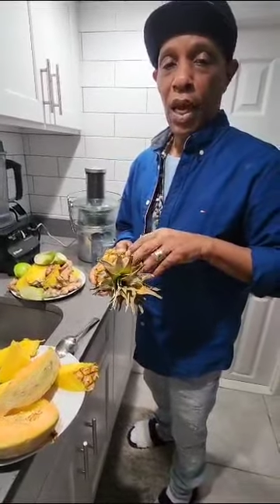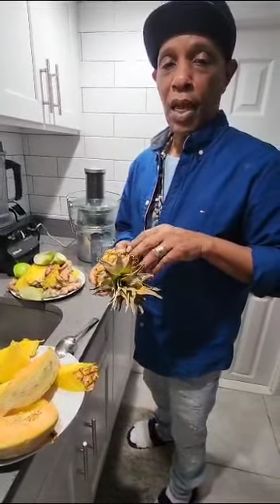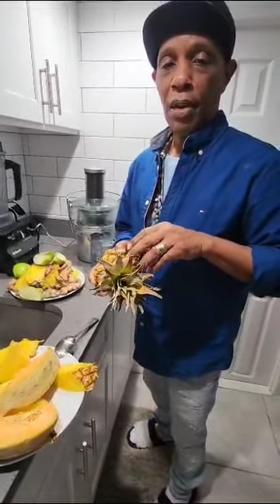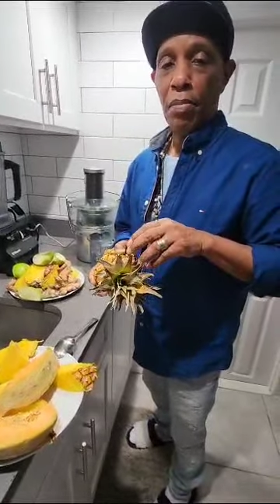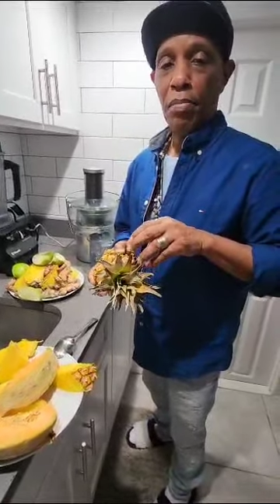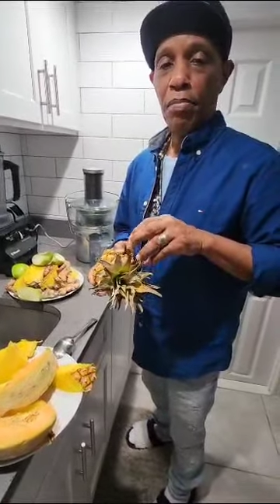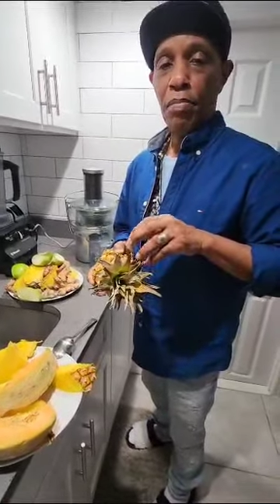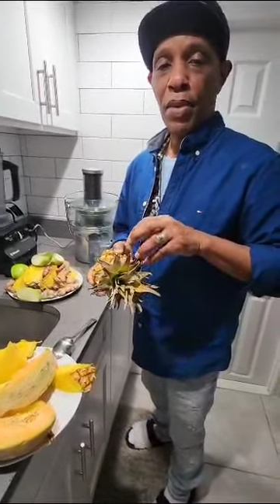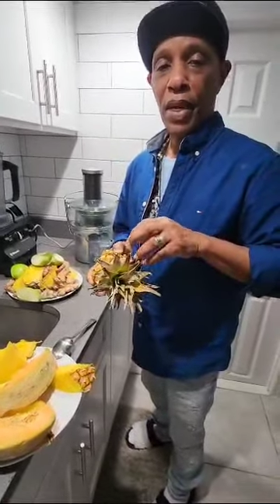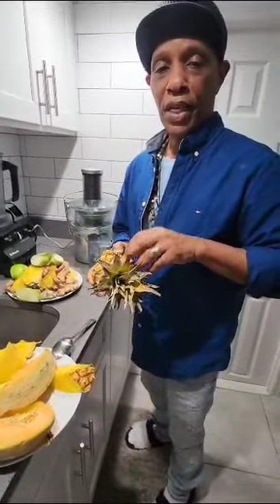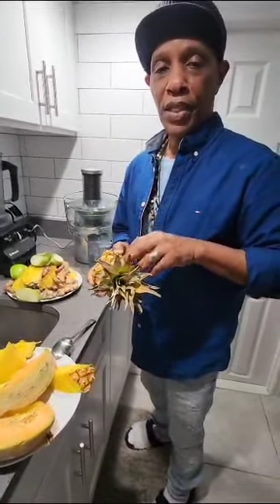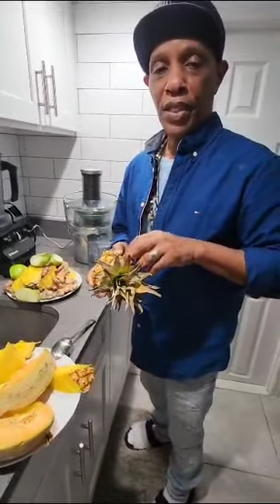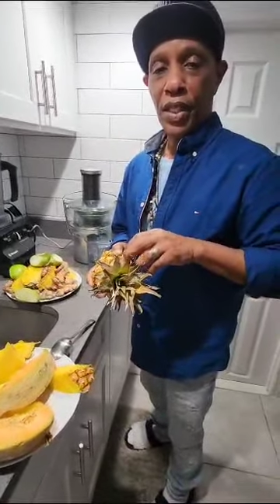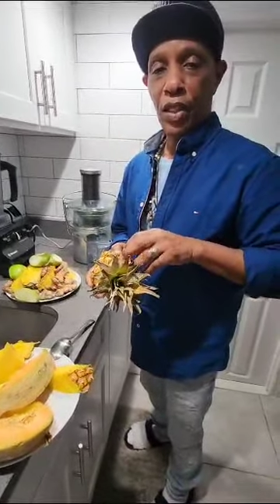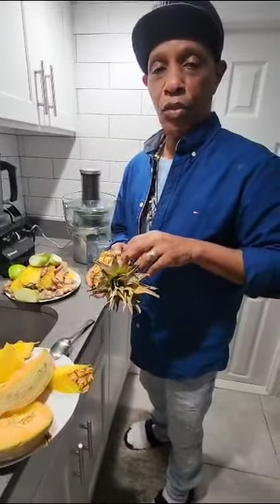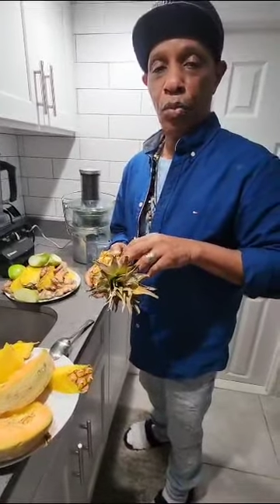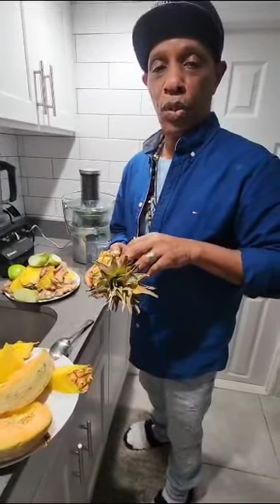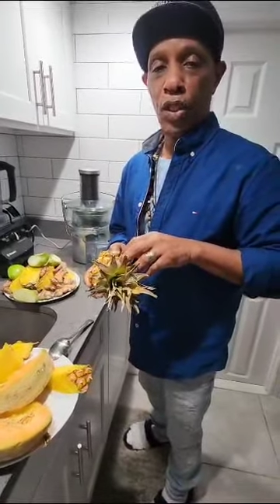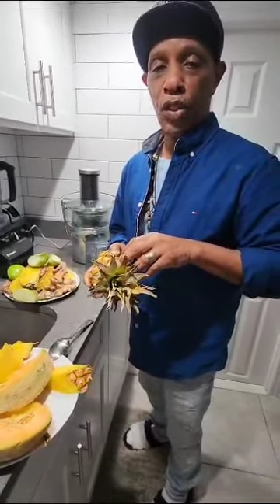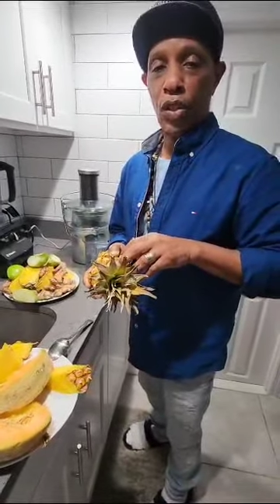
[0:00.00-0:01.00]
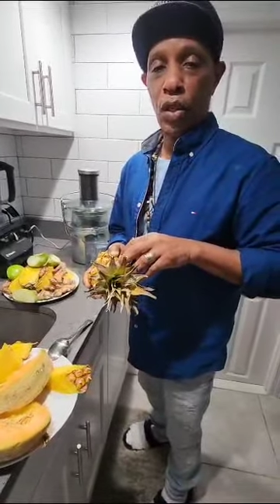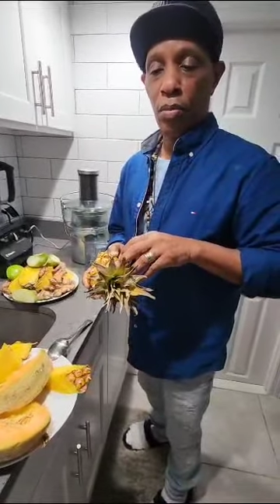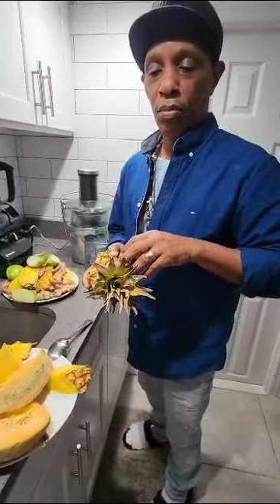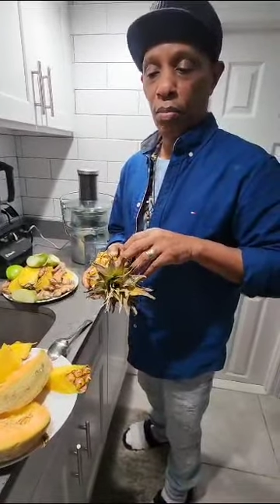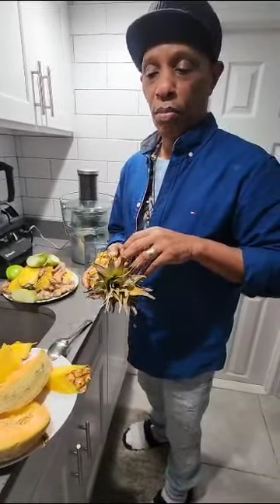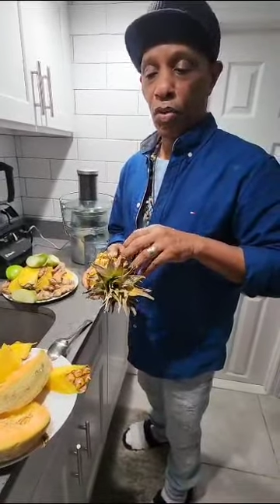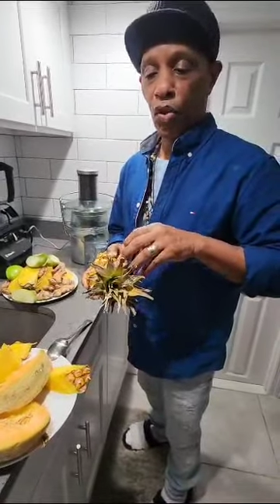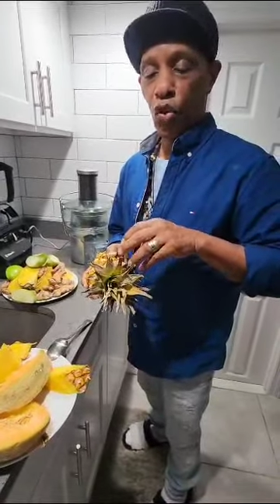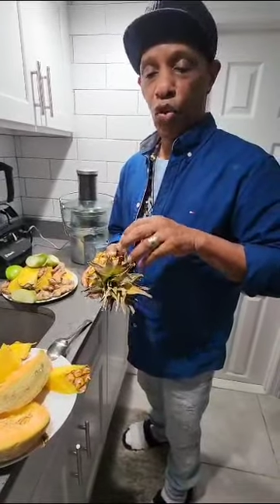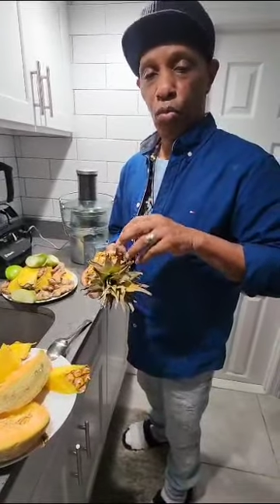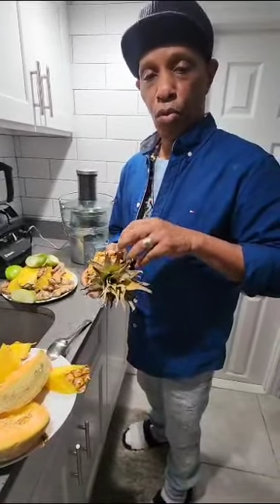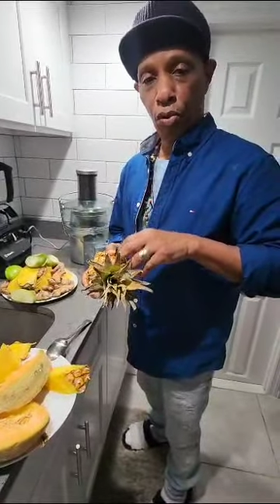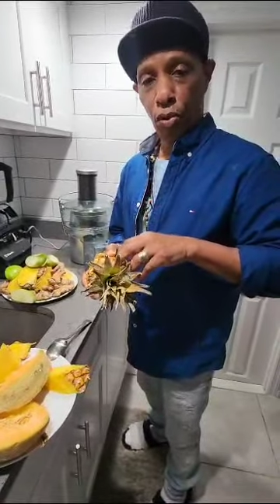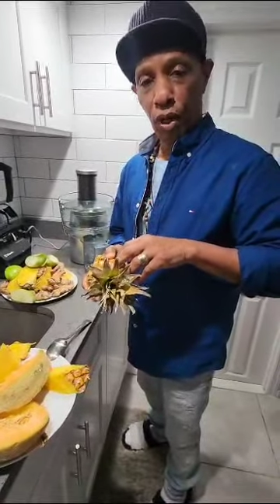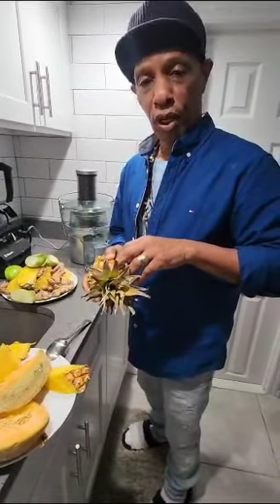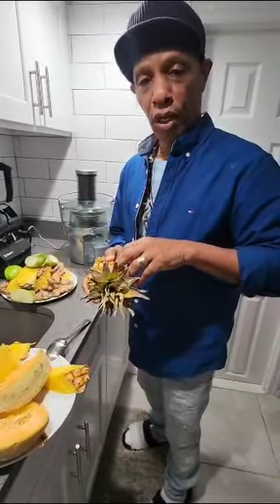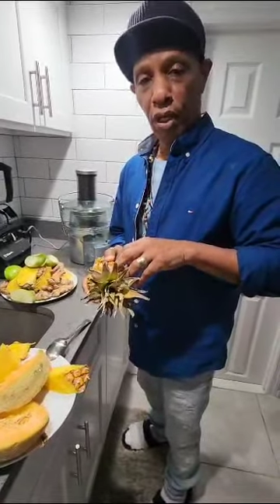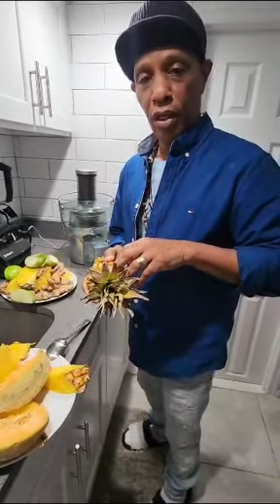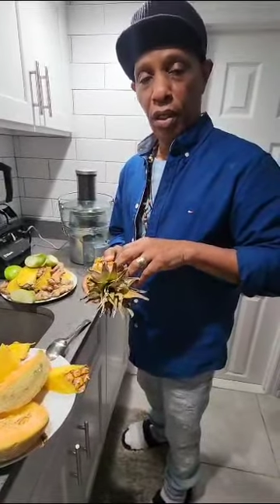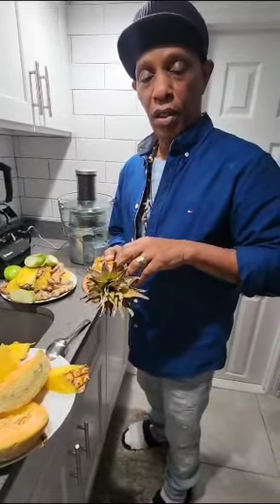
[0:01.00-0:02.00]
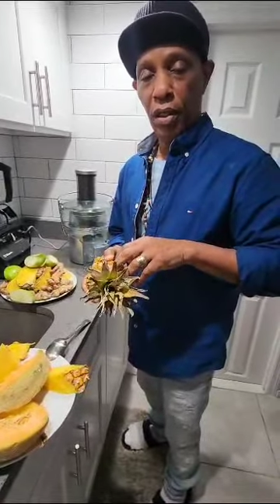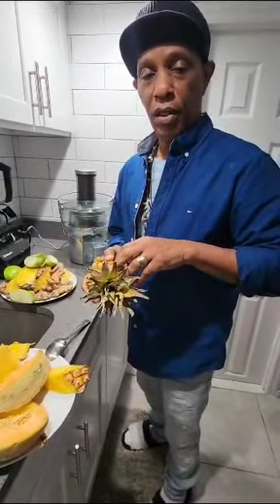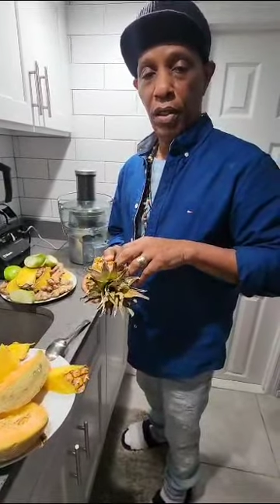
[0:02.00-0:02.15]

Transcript: and mix it with some turmeric,